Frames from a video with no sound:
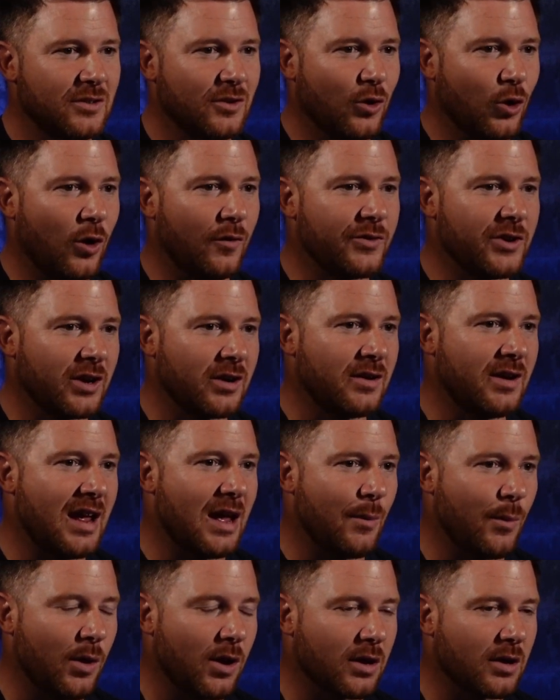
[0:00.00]
of your
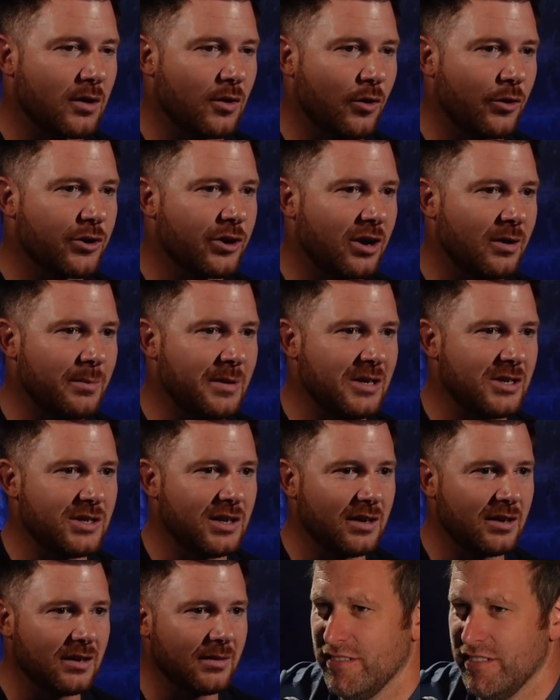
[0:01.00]
network or your
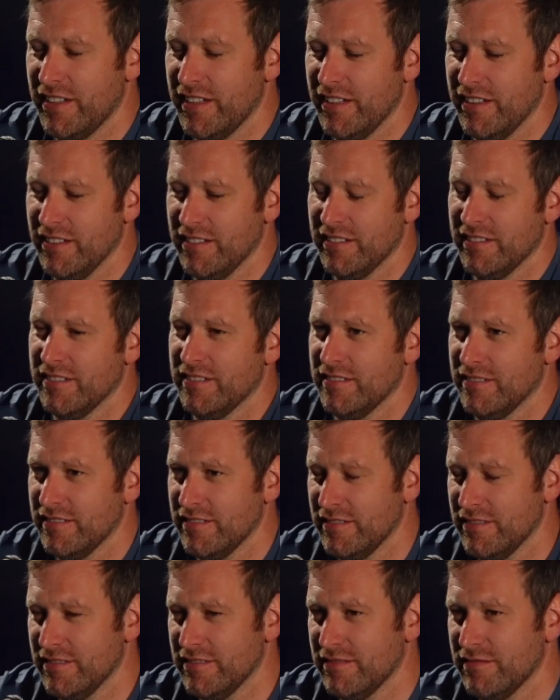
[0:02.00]
immediate property
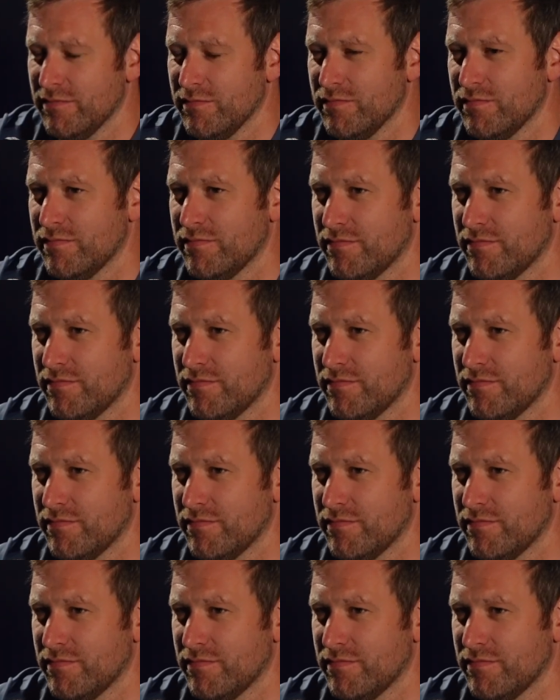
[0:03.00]
network.